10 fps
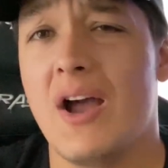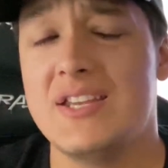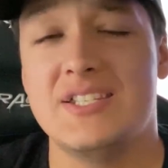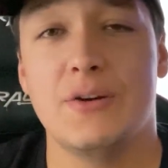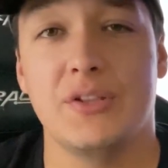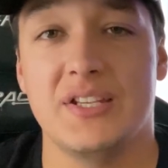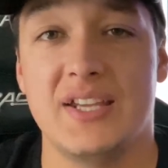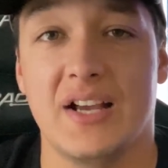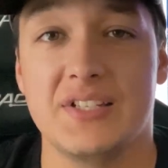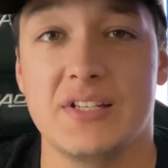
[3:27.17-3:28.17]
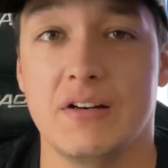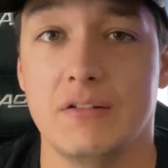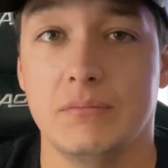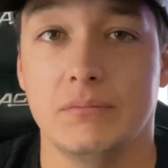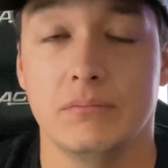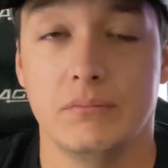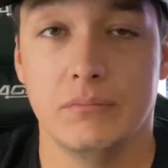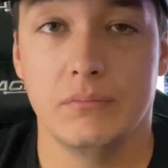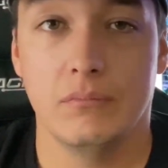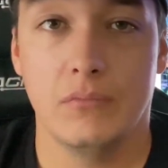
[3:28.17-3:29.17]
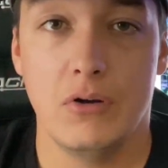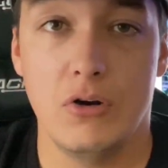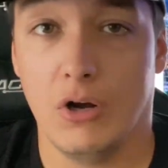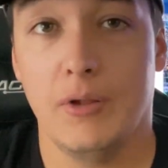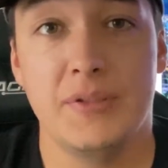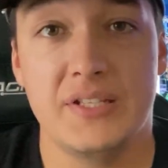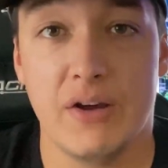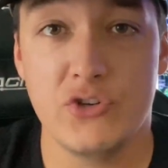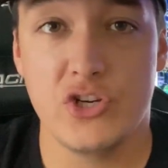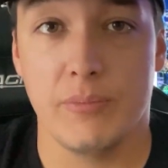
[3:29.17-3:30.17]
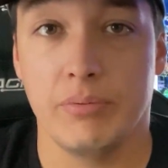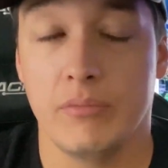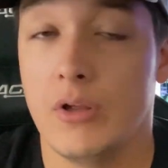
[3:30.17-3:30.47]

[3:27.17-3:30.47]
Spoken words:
idea what the taxes are, call up the township.